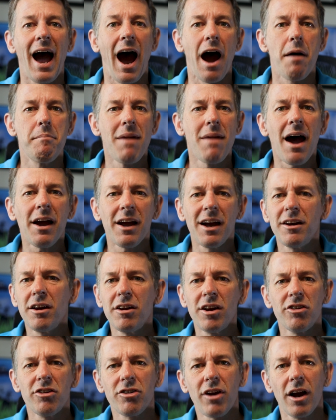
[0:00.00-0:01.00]
I'm not going to
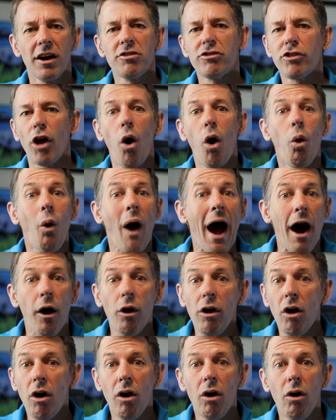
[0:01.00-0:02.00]
discuss the whole
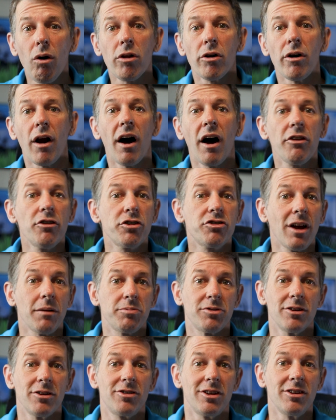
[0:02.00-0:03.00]
alcohol or other
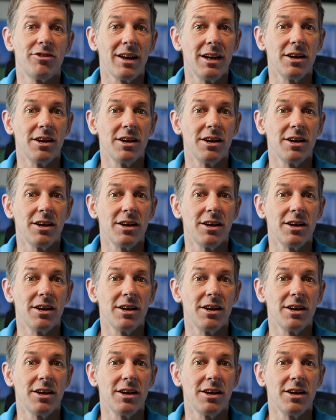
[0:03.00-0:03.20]
substances